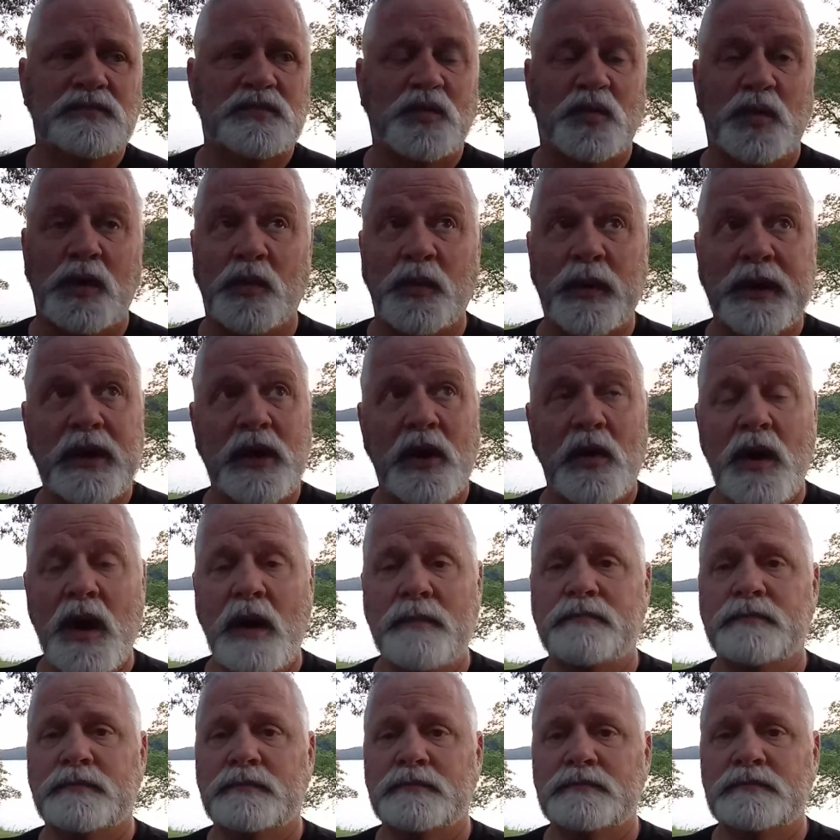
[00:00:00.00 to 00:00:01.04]
When we go up,
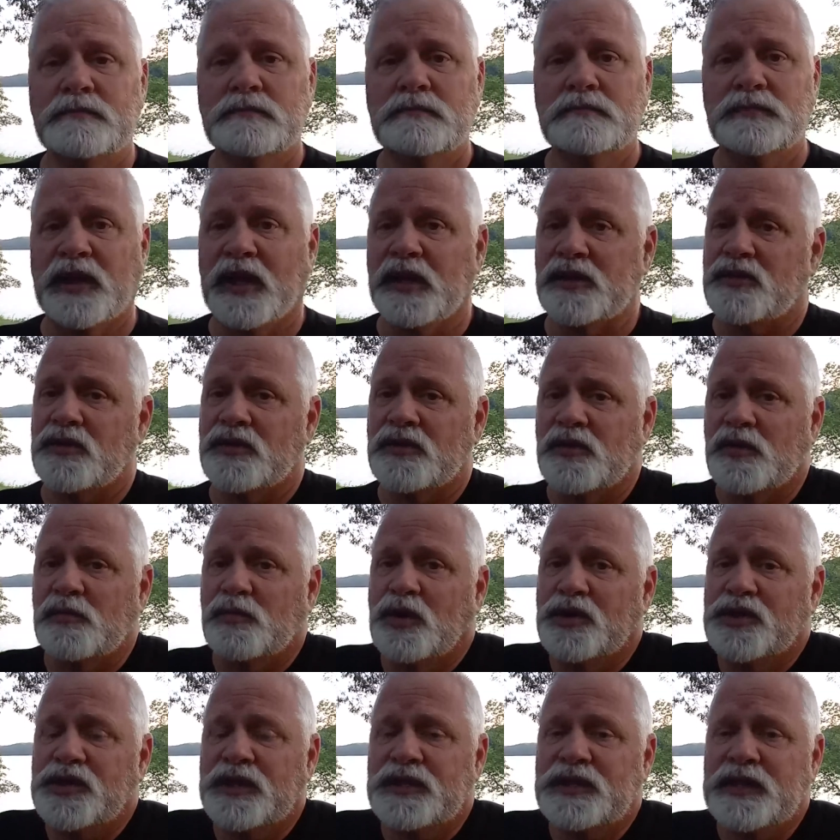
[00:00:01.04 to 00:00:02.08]
because there's no
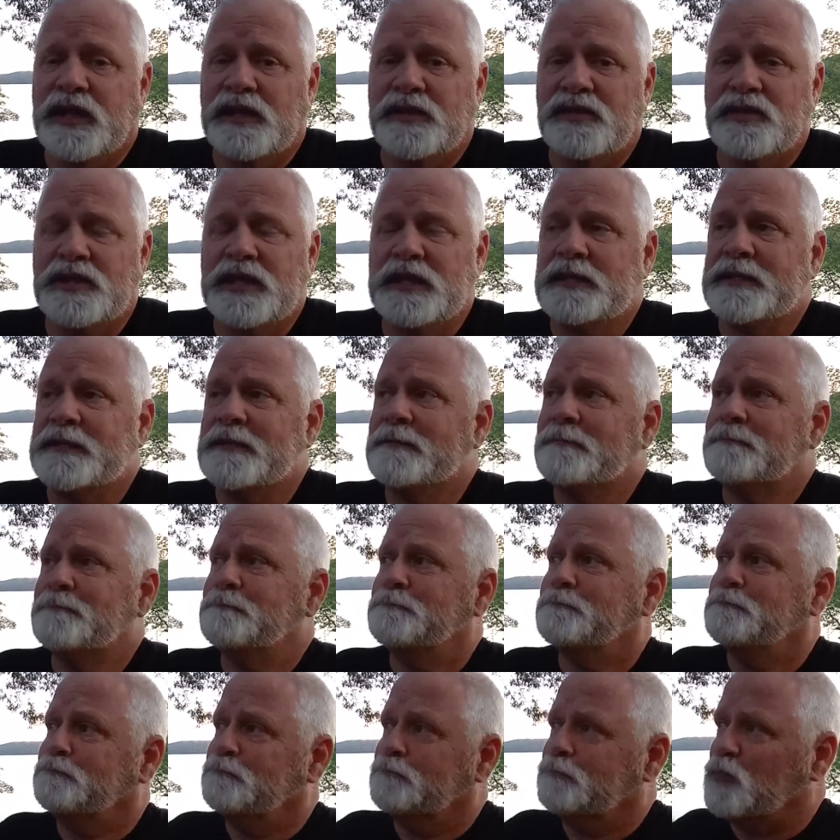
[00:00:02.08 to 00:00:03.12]
more Gentiles needed,
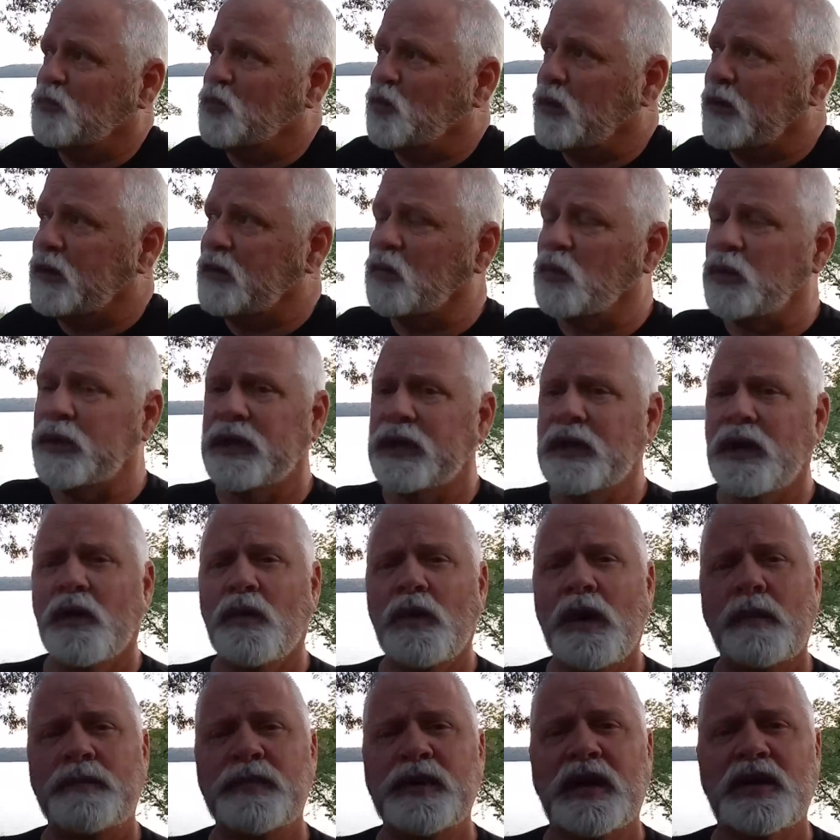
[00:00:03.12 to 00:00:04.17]
when we go
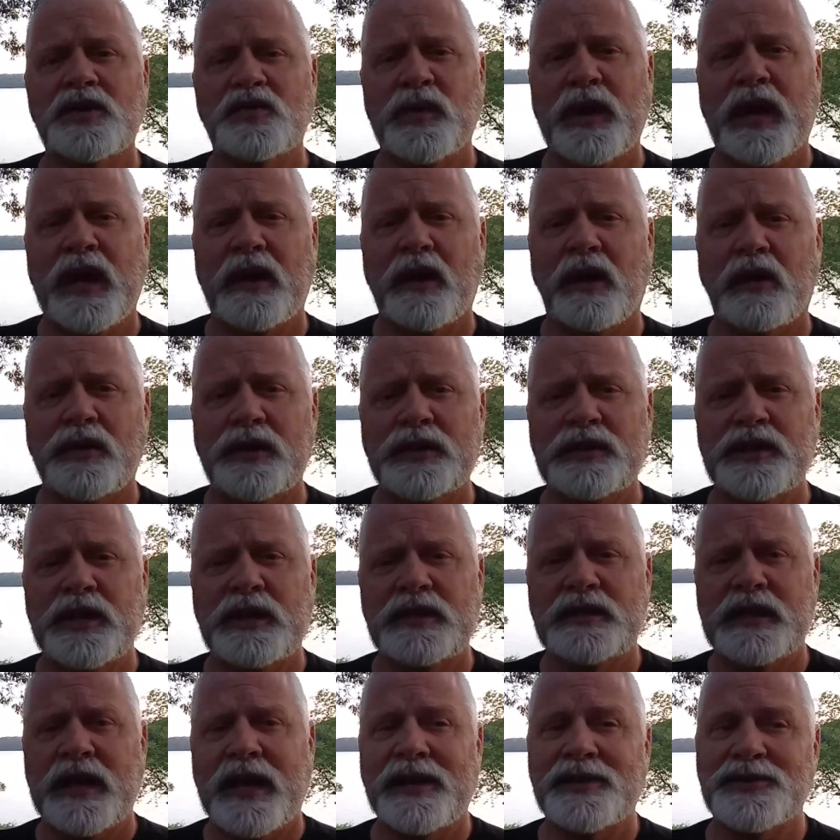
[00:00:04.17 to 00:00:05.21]
up because we got all the
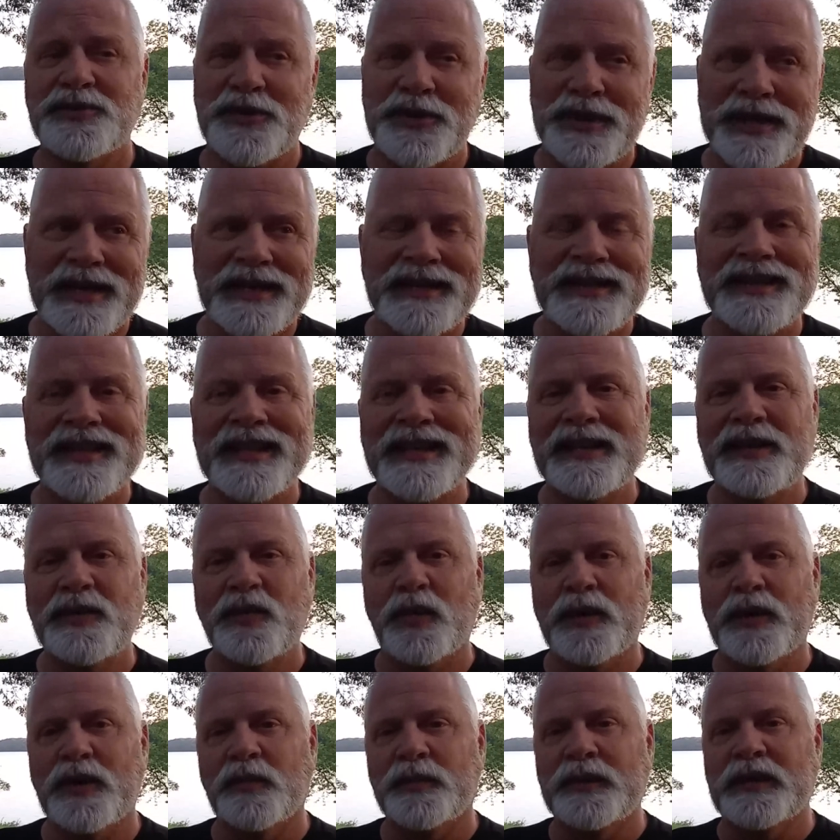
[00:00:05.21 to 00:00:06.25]
Gentiles, then they
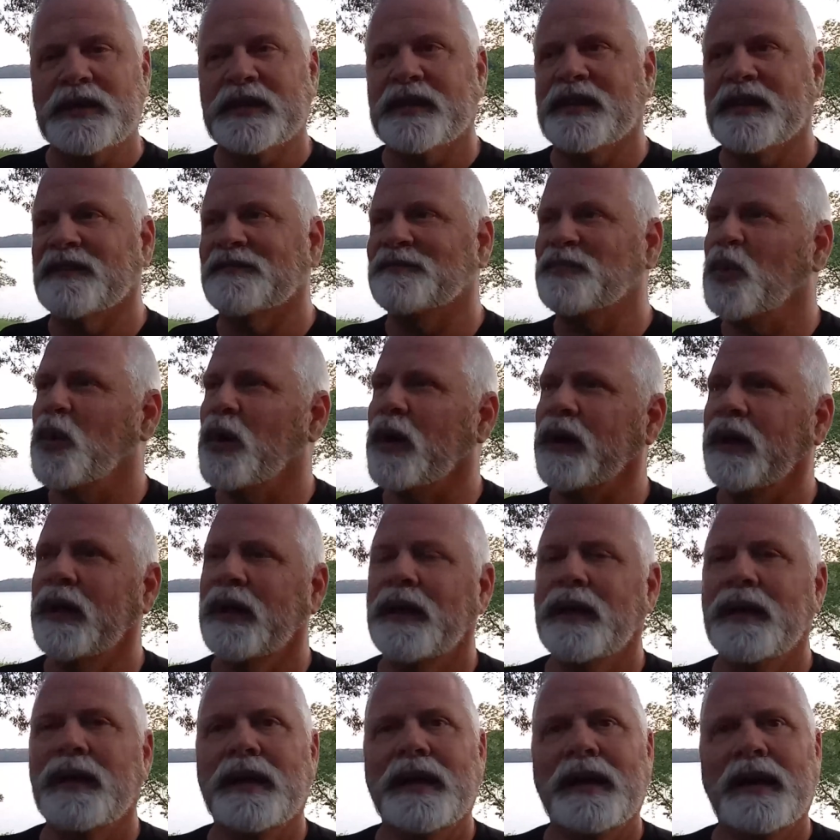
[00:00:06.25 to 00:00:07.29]
will believe. Boy,
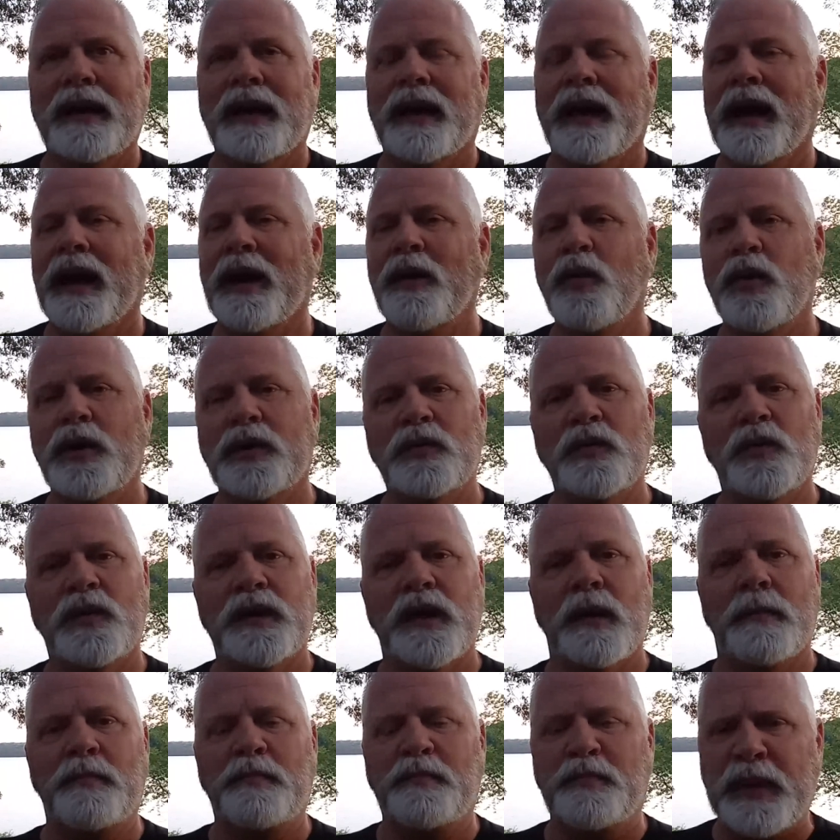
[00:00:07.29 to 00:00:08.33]
I wouldn't want
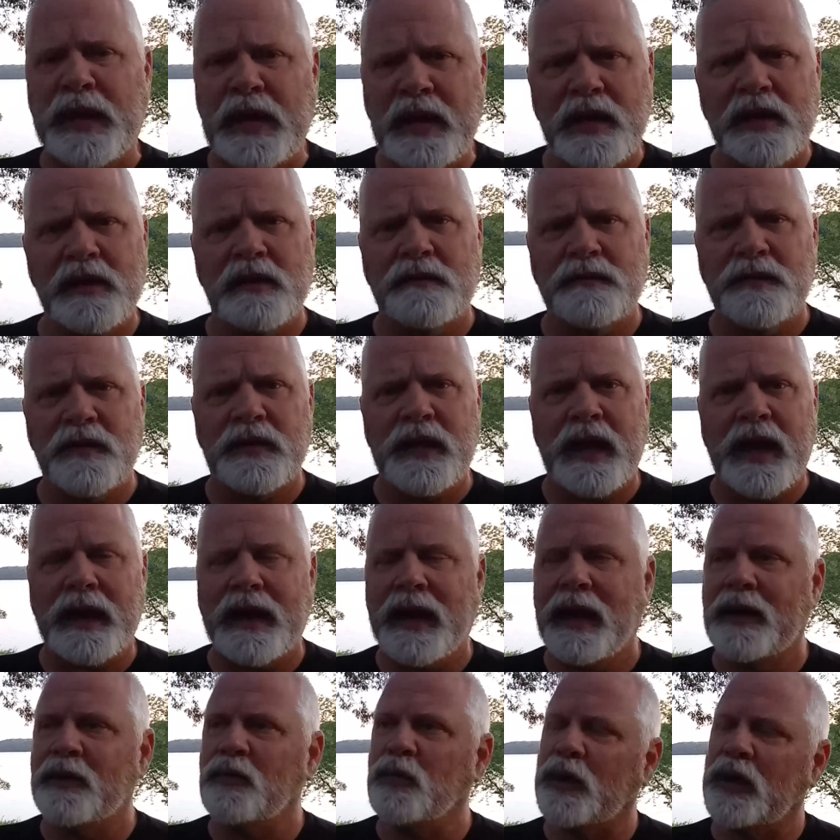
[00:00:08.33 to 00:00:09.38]
to be here for that.
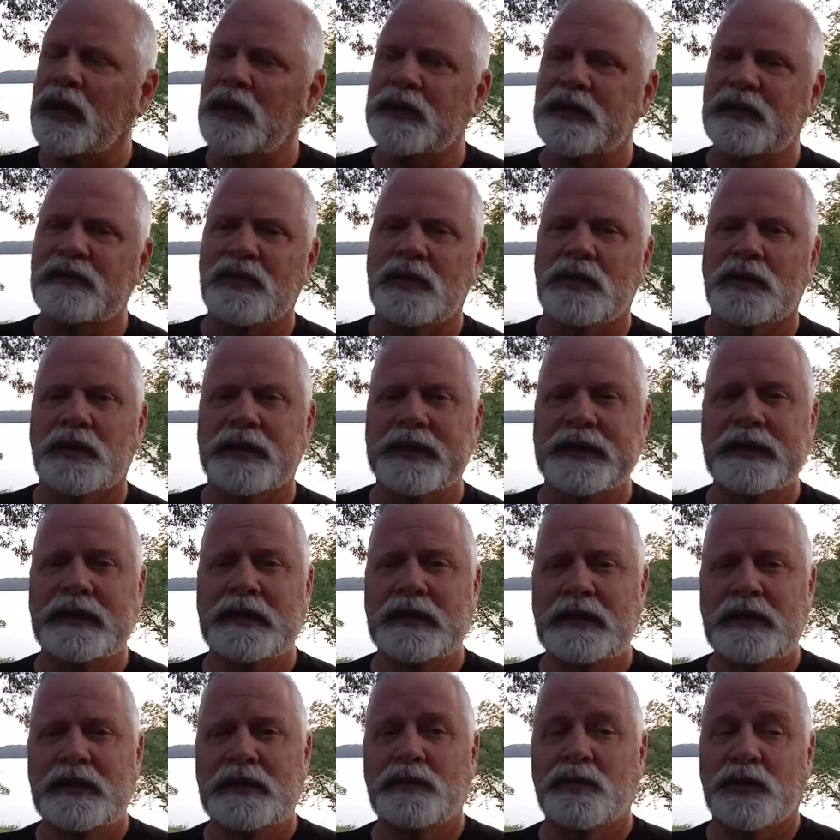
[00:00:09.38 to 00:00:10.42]
I'd want to leave early,
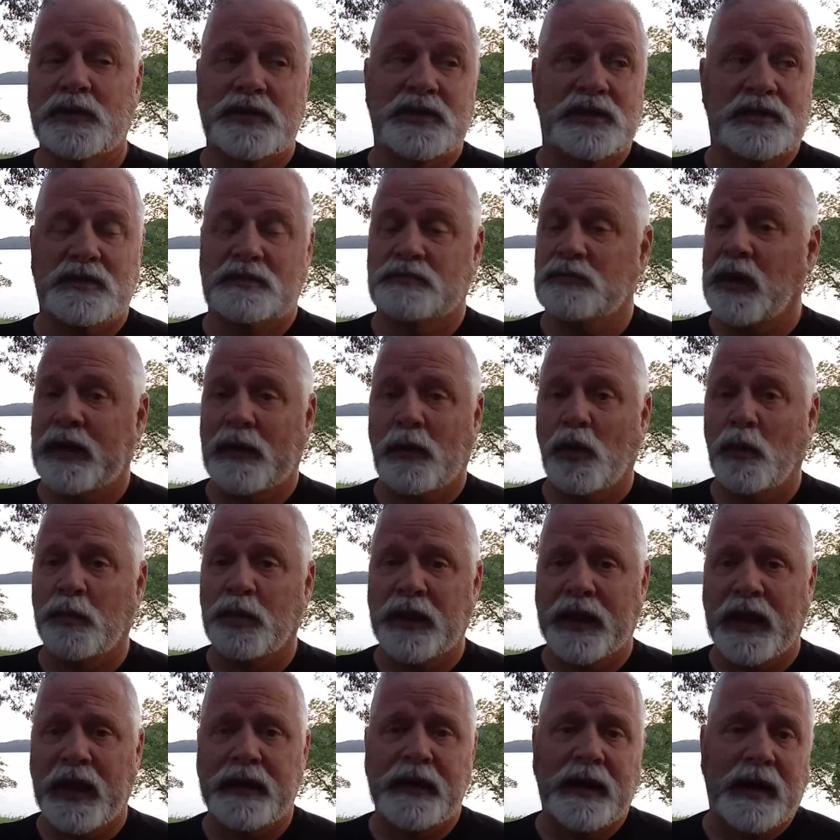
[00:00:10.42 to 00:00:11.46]
which is my whole
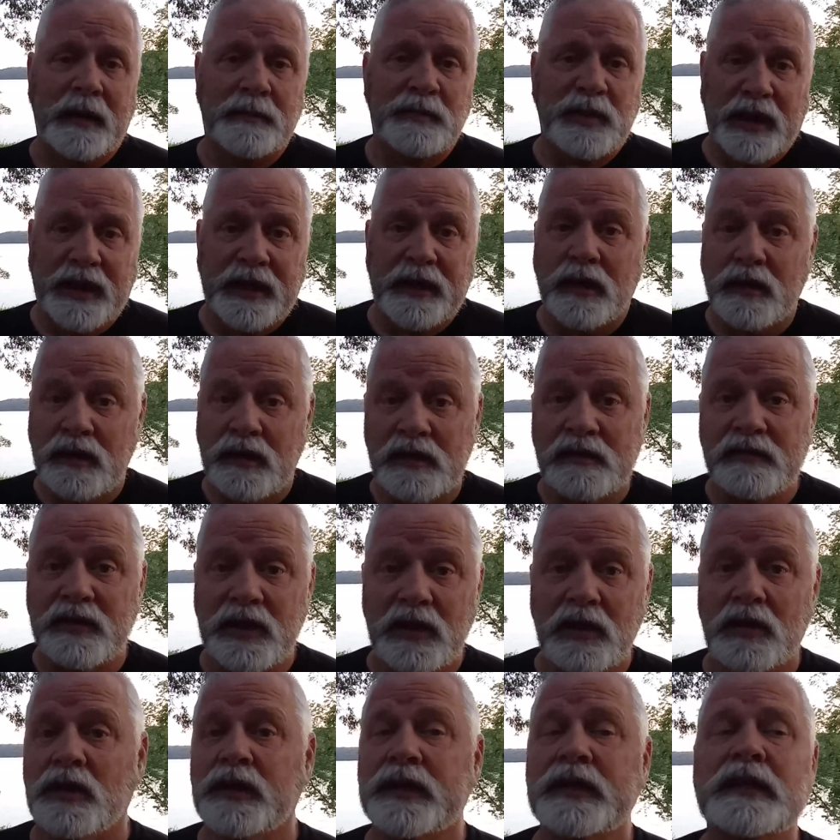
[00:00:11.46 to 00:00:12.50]
plan. I plan on leaving
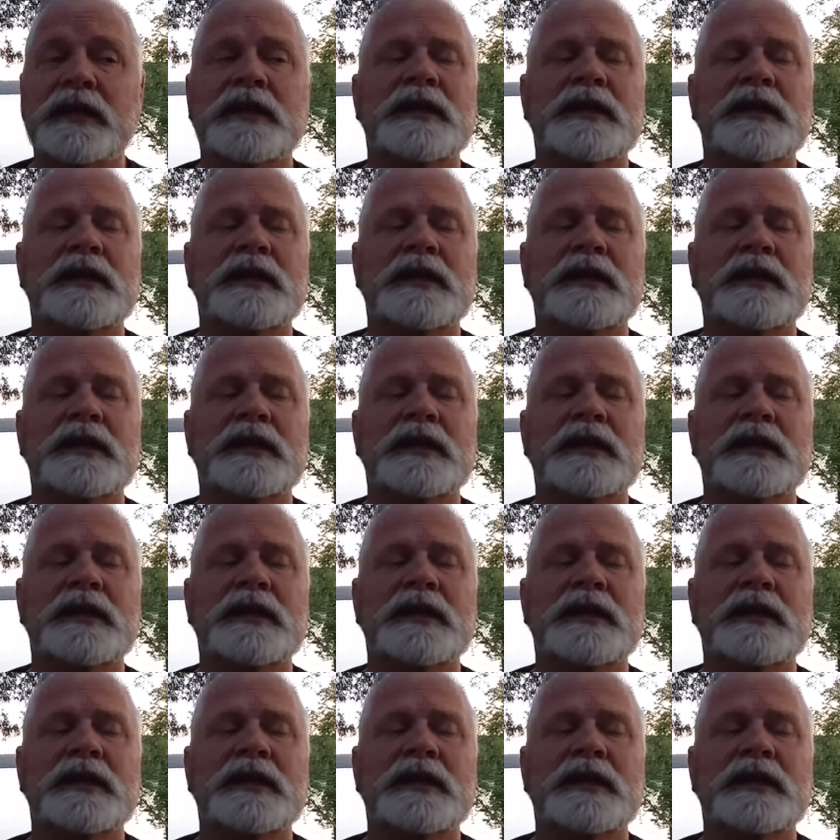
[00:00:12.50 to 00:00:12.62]
early.